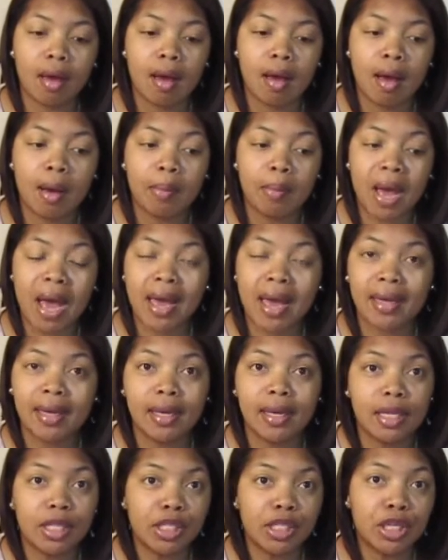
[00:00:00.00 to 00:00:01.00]
I
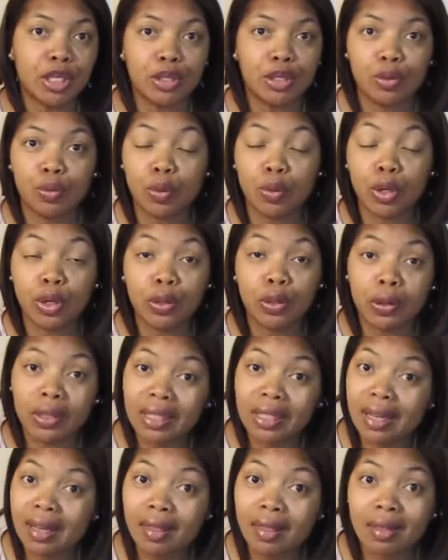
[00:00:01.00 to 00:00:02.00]
can't tell you what your
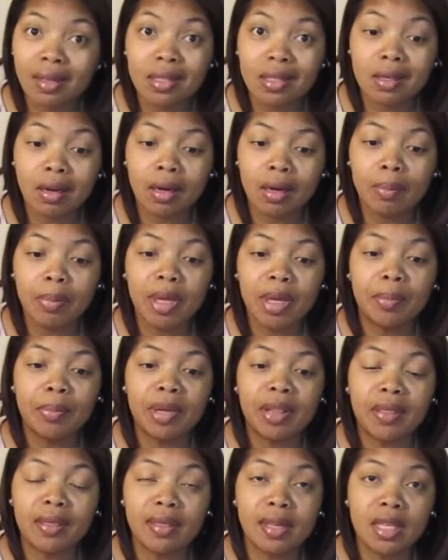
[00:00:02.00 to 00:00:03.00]
length is going to be,
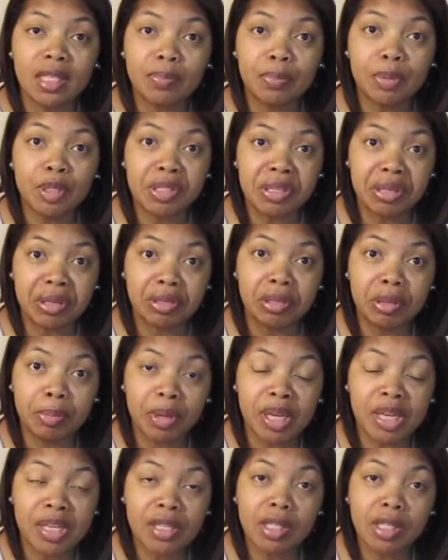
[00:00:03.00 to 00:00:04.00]
but this particular
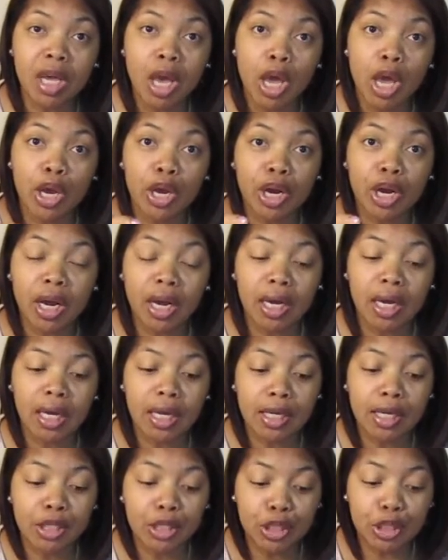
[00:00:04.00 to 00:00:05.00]
piece you're going to
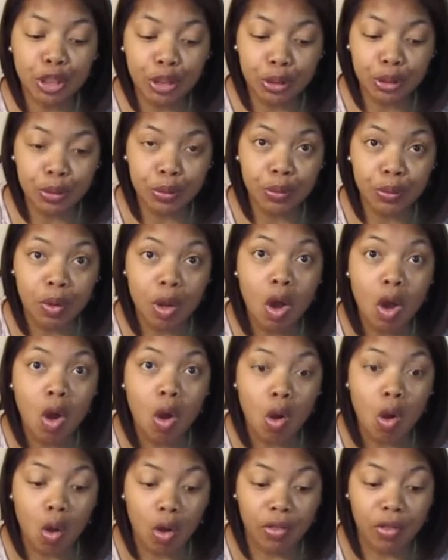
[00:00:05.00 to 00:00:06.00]
cut 2
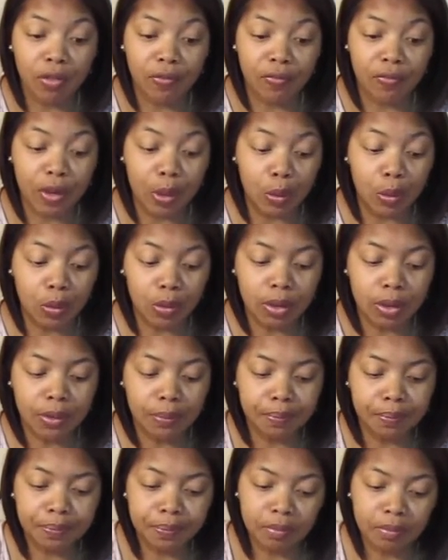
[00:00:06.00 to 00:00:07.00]
on the fold.
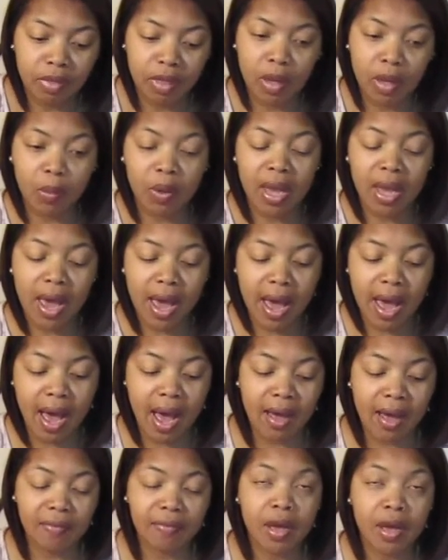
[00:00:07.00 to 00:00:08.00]
Then we
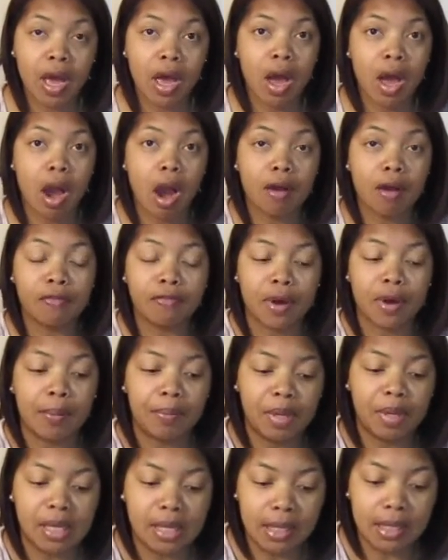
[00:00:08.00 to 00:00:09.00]
have our front
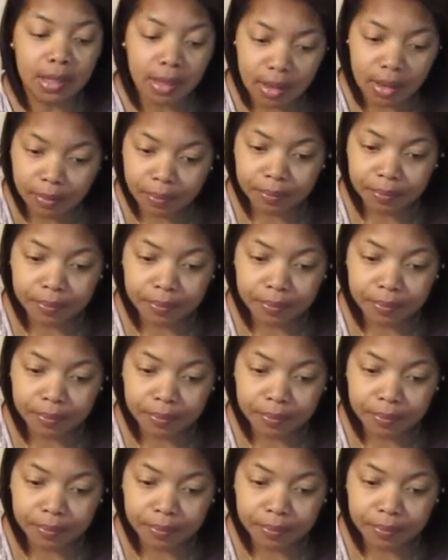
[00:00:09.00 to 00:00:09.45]
piece,